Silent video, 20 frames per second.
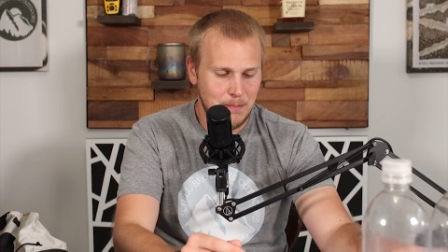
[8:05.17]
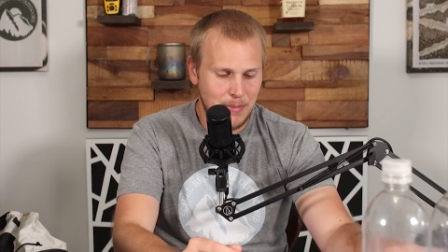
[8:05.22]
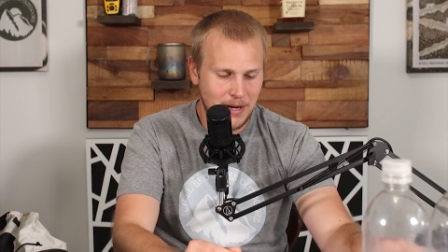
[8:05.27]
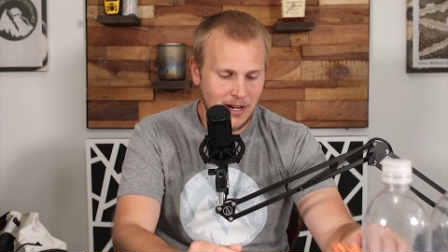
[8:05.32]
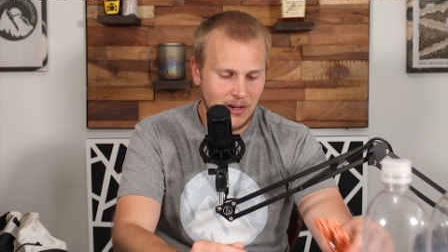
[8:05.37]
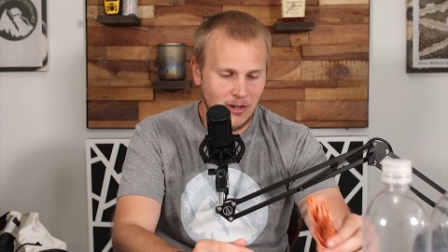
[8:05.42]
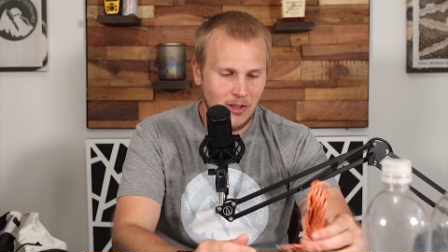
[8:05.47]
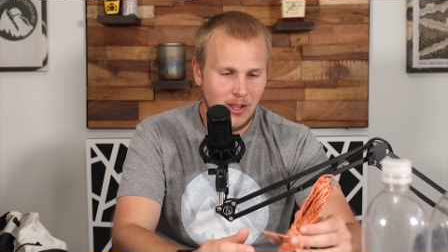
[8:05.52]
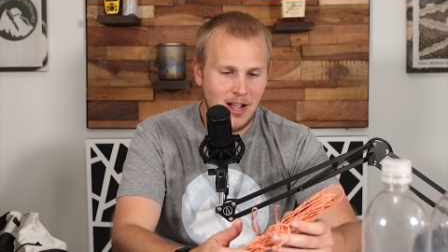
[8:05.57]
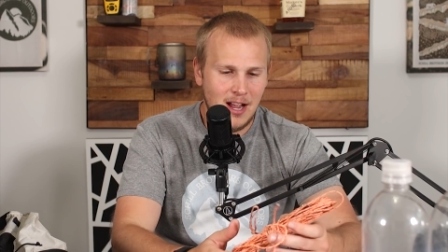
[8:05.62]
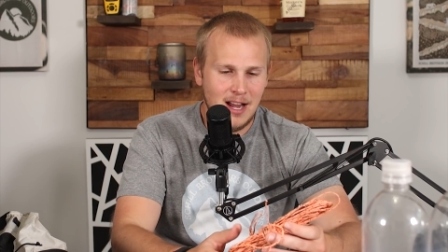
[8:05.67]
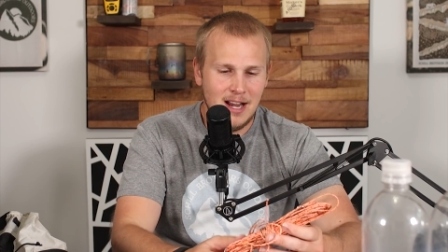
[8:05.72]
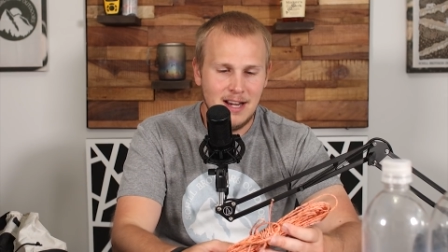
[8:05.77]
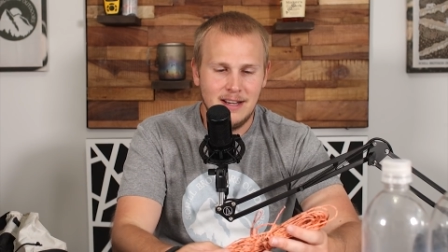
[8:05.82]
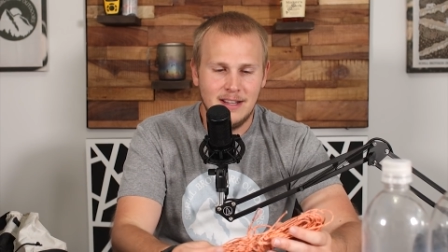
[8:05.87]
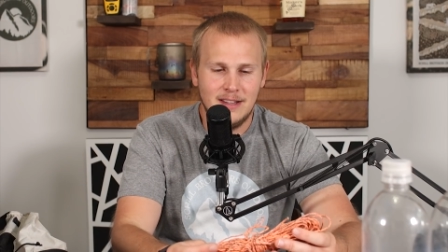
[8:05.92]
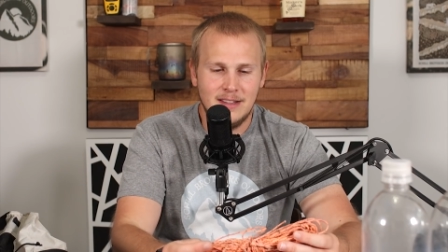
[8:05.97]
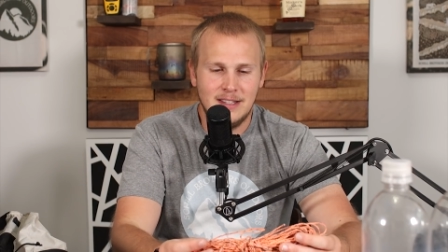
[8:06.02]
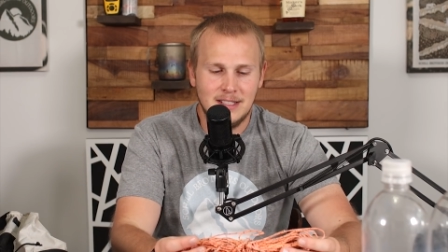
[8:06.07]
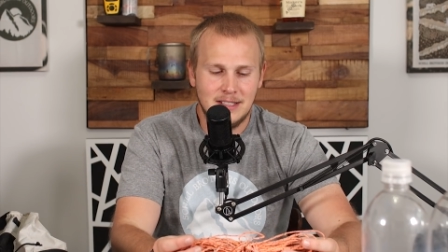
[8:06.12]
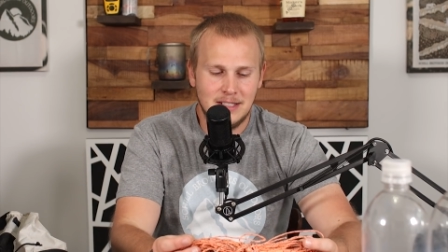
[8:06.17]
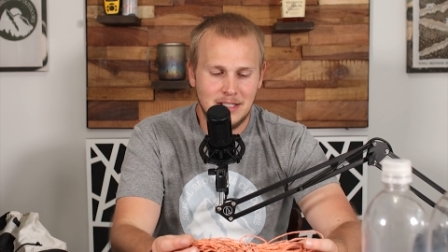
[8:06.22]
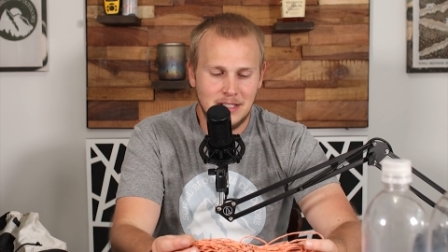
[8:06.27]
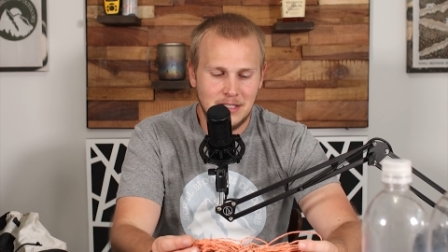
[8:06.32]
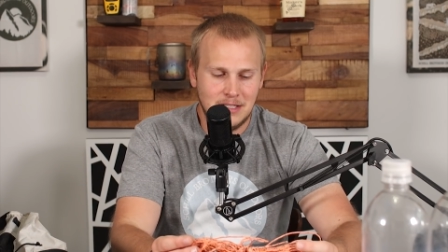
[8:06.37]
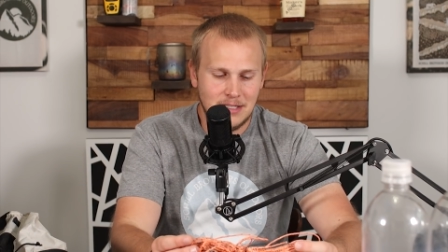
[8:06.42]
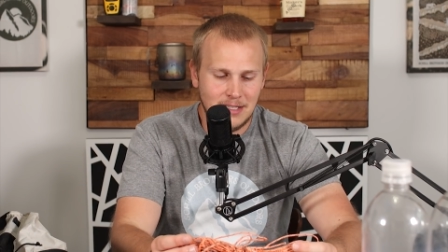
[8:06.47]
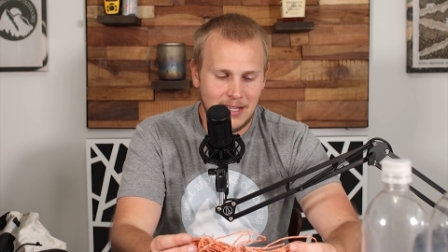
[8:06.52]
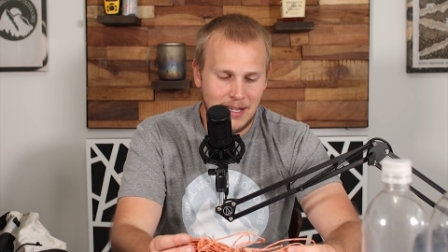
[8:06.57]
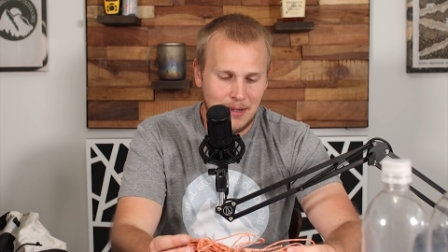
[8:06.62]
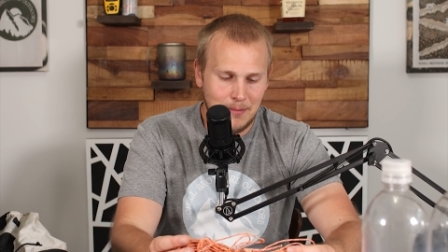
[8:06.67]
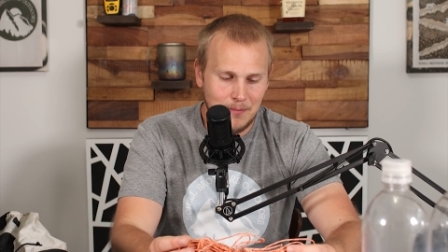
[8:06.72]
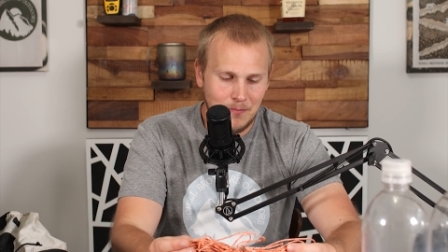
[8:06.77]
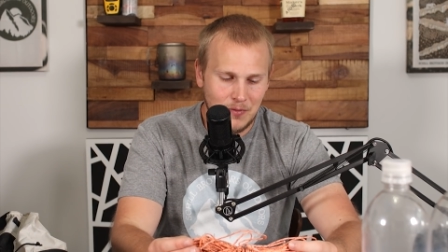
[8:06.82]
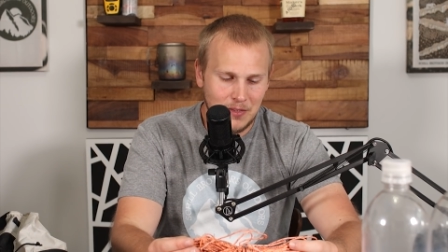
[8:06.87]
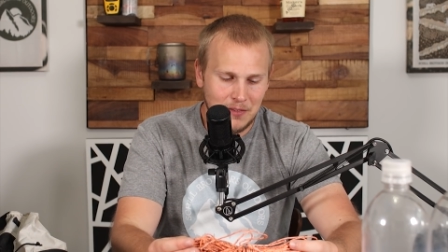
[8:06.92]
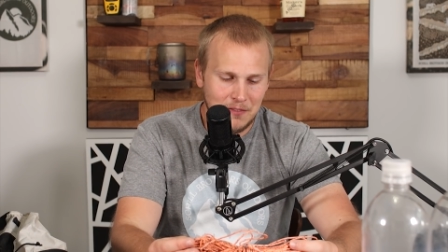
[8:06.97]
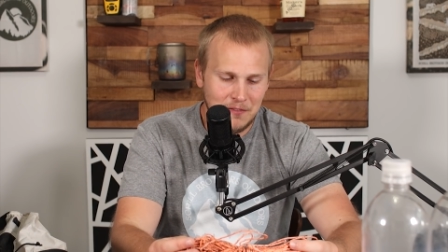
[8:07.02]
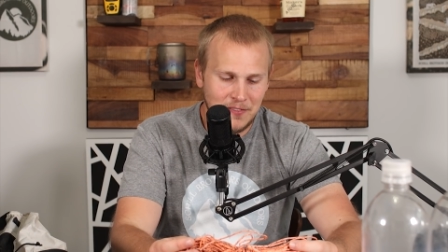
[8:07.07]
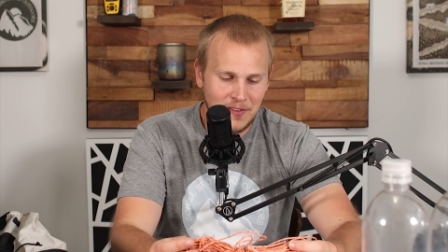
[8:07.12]
Bear line, this is
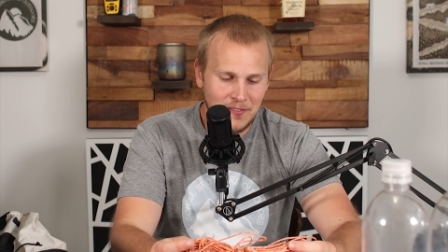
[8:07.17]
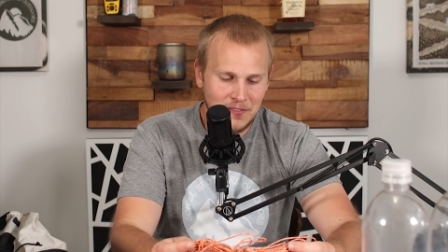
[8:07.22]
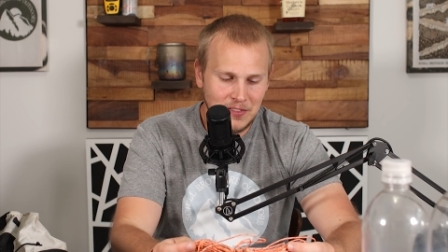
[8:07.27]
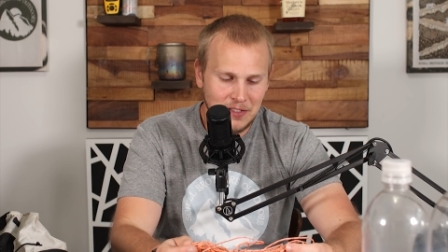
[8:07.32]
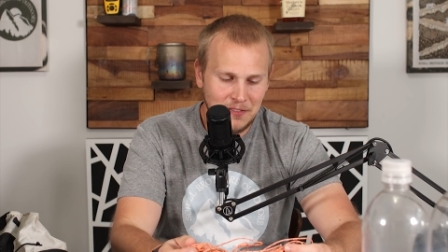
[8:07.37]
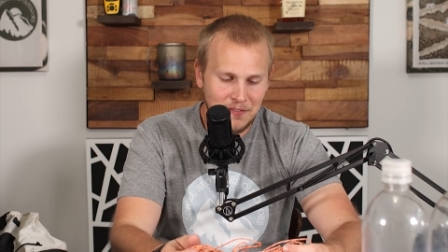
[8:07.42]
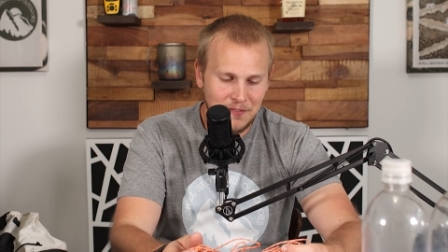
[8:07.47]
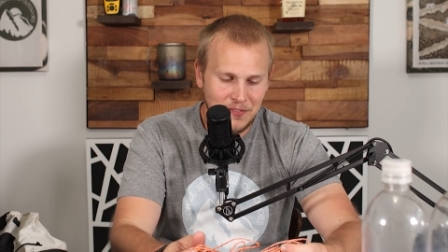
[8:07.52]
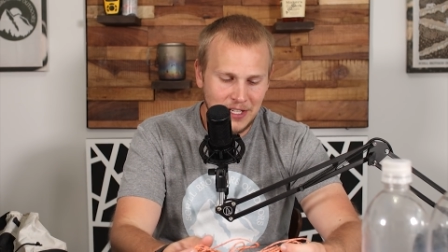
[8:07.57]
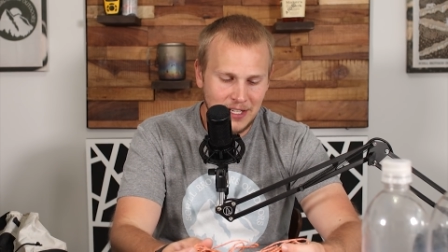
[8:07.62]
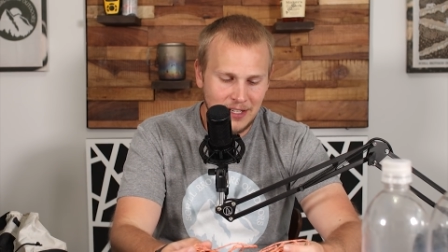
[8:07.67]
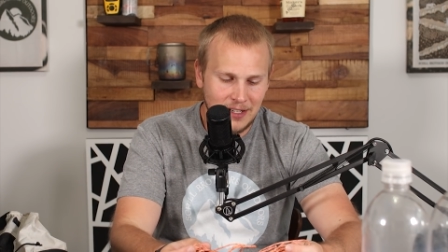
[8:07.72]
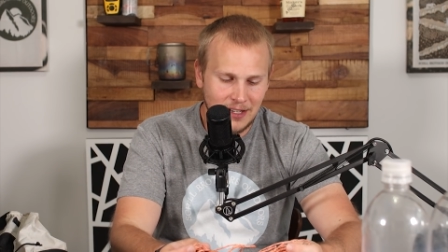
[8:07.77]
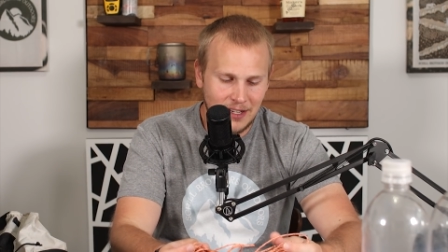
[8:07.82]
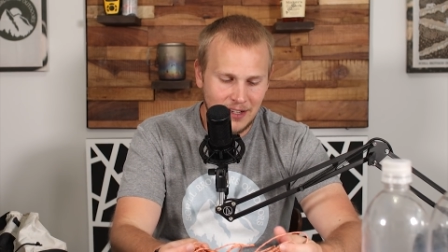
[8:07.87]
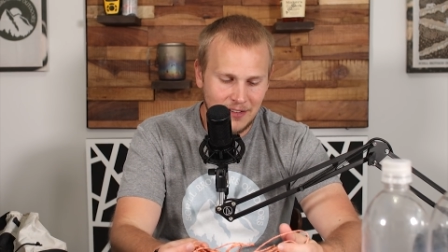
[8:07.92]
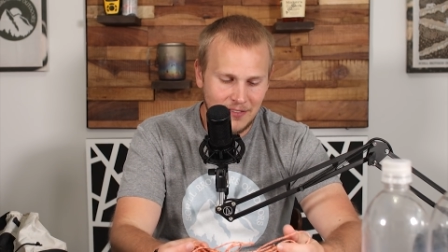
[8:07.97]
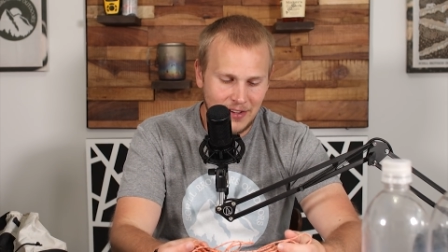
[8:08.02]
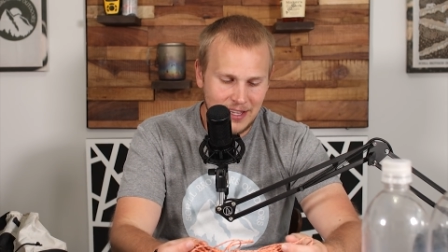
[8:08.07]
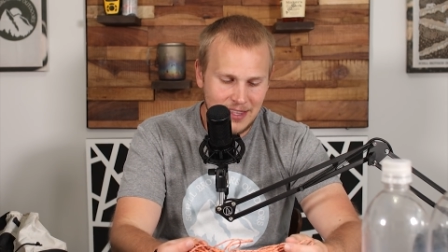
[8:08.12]
50 feet of,